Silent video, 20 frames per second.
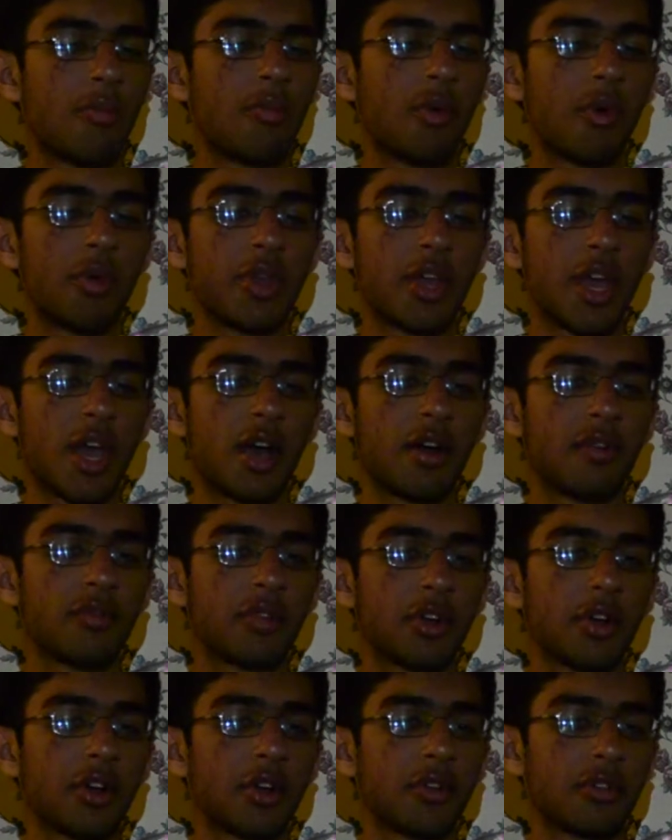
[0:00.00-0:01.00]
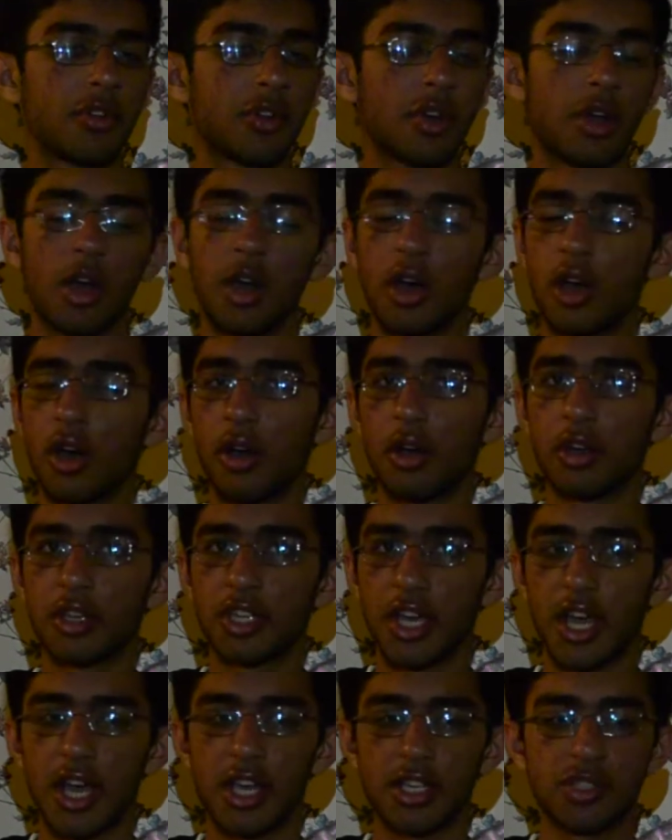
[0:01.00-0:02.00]
but we have
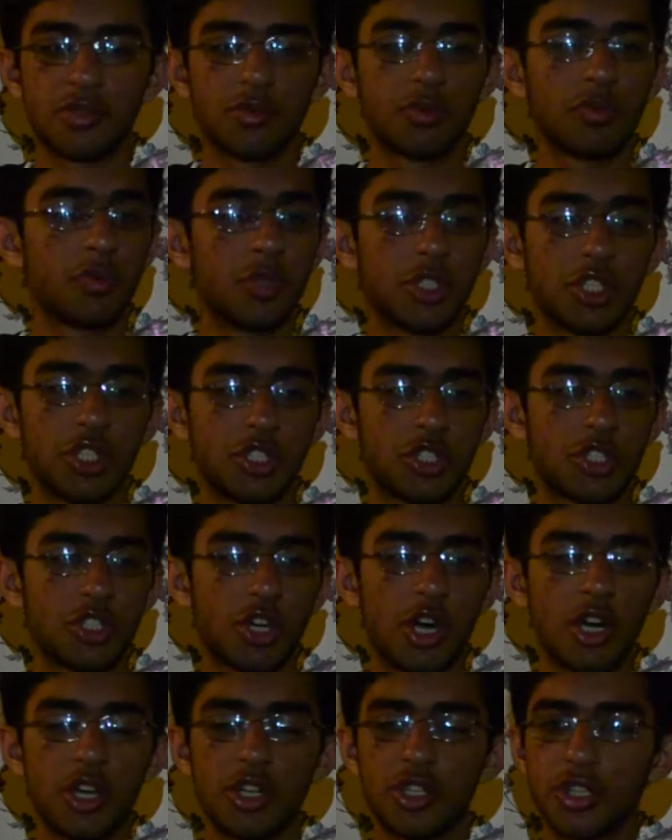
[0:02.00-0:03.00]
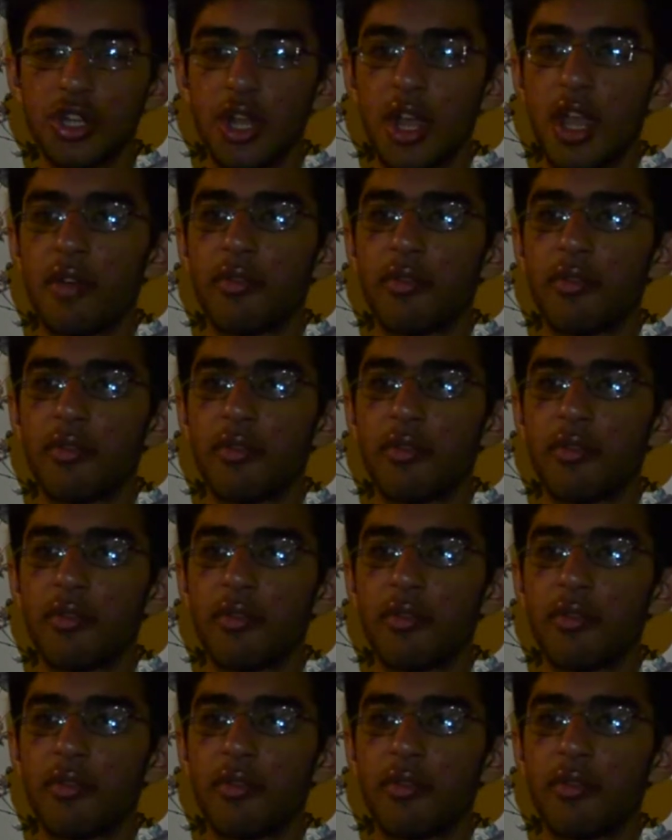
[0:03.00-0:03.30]
gas which is charged,